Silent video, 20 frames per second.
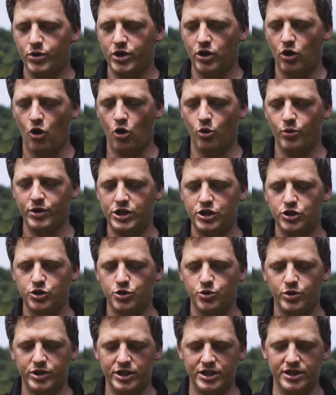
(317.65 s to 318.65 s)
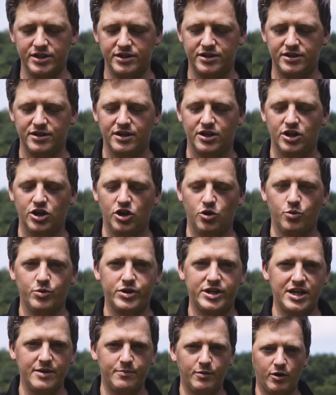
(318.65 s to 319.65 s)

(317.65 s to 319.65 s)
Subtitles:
All we do is we keep